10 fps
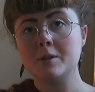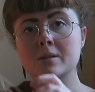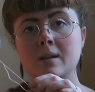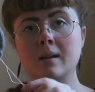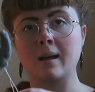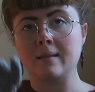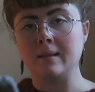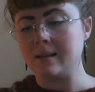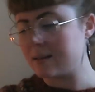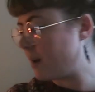just gonna cut
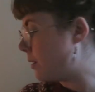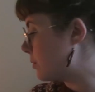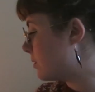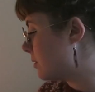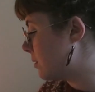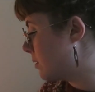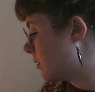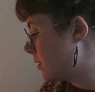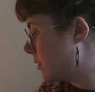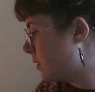these out.
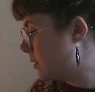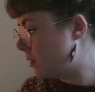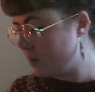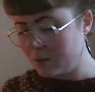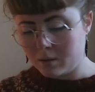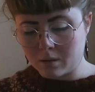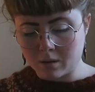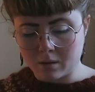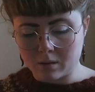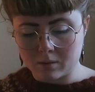
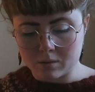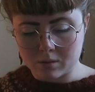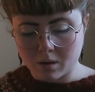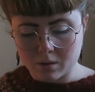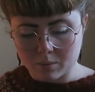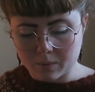To start